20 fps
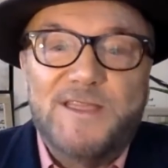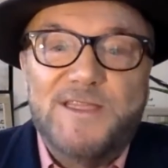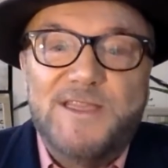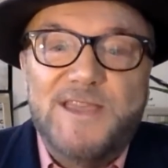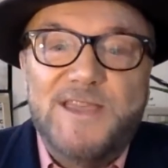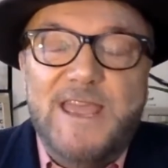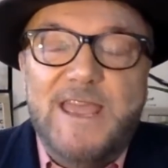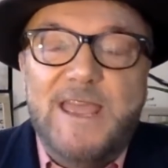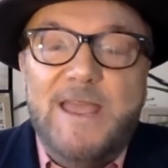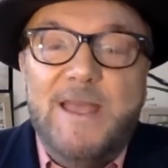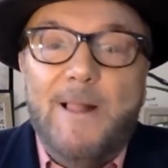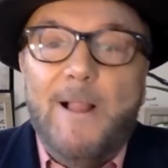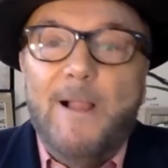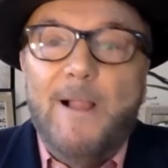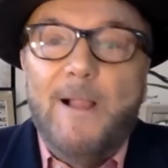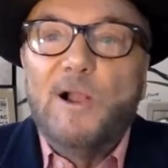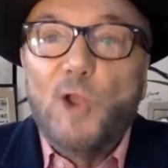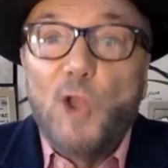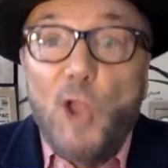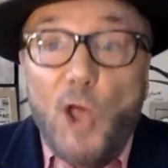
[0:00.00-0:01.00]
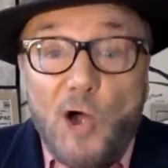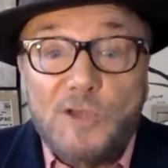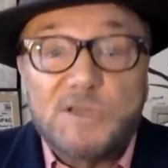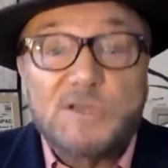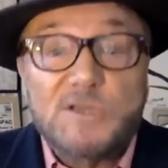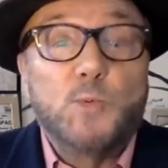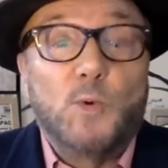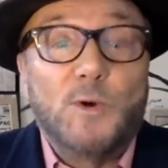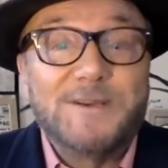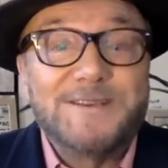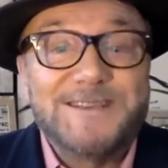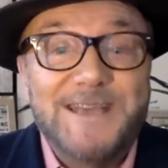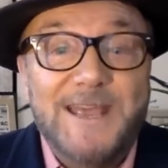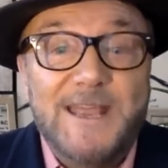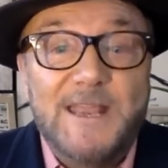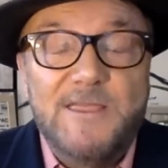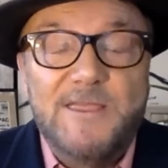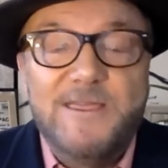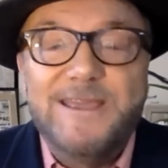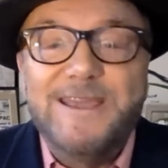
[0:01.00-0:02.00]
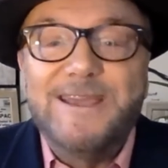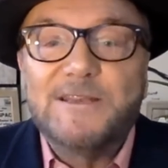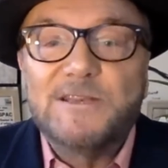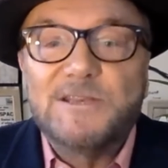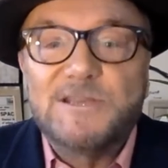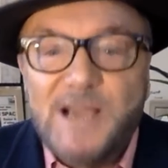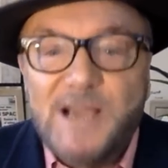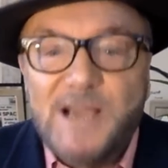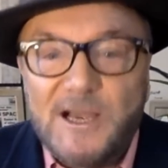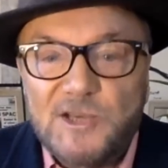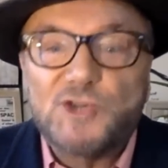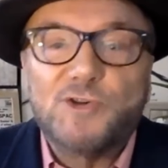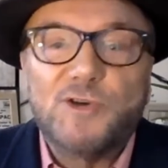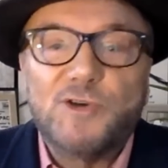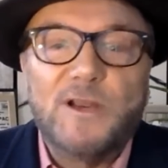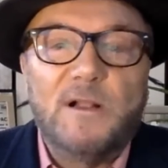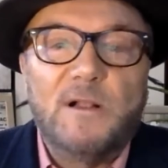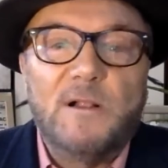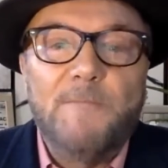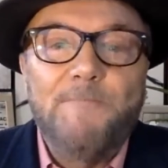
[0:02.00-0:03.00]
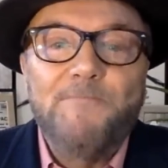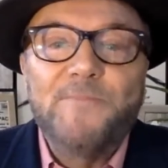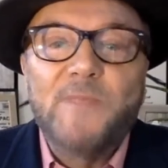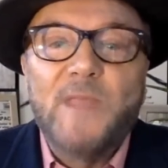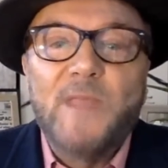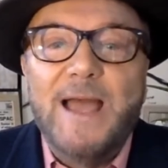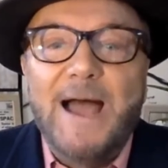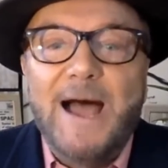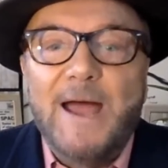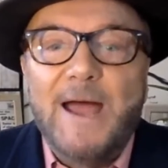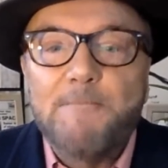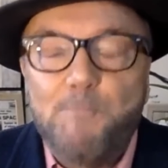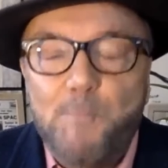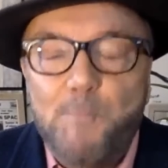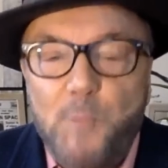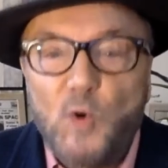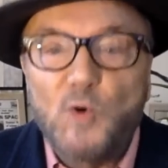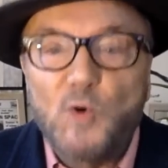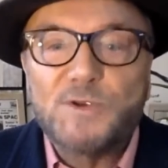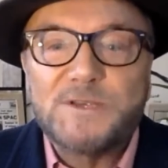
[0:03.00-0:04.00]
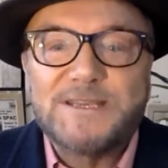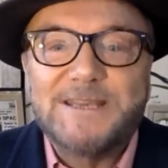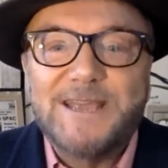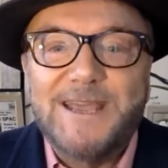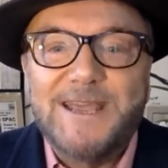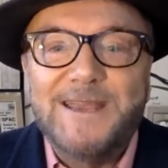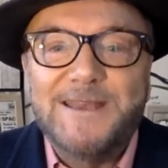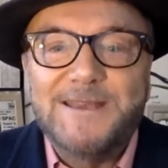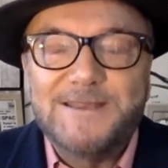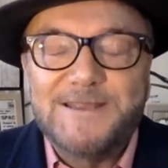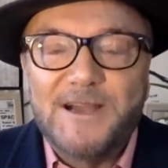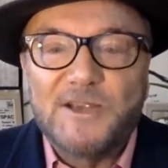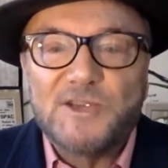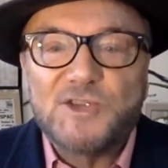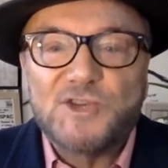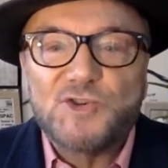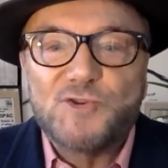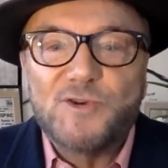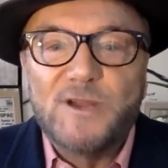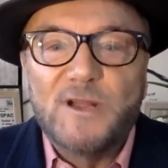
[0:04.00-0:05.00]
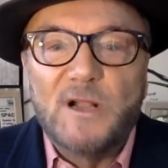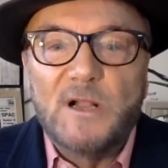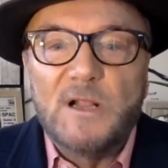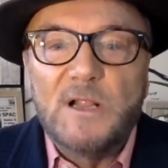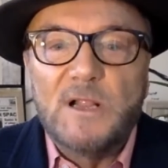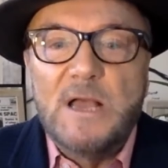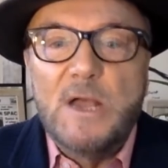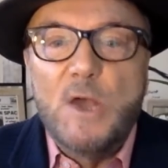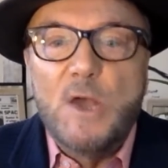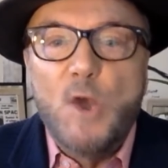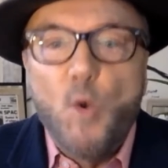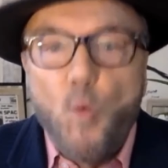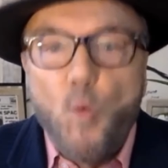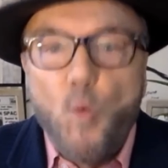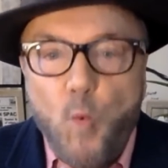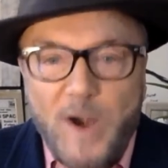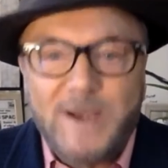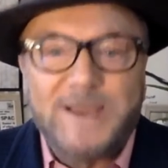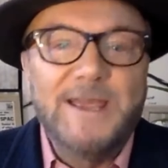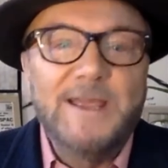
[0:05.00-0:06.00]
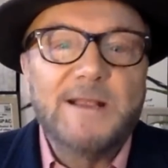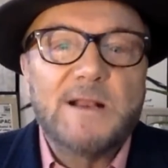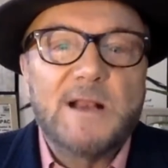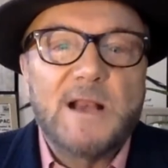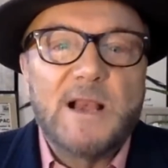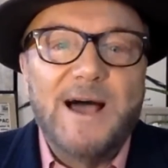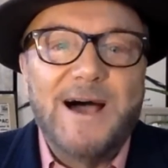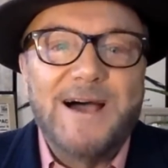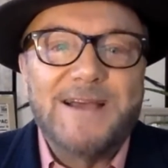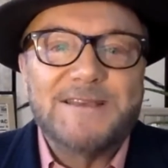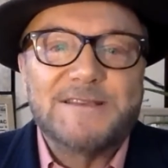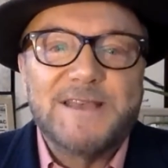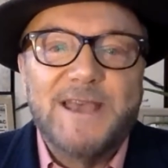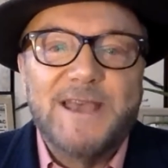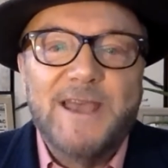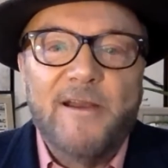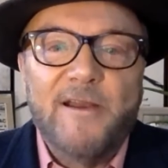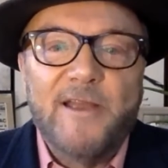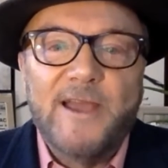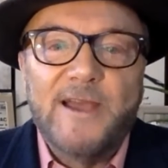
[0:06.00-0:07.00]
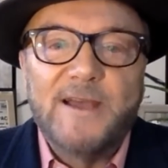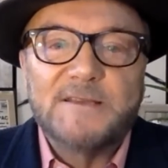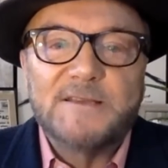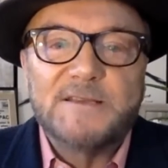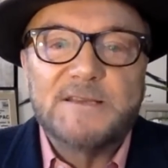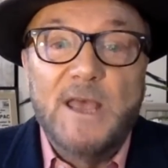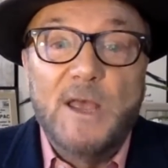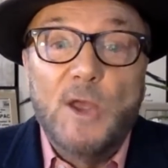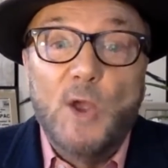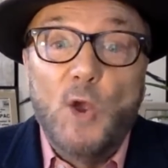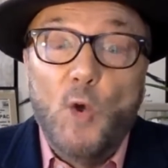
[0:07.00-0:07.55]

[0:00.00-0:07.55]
The loss was in the industrial and post-industrial working class areas,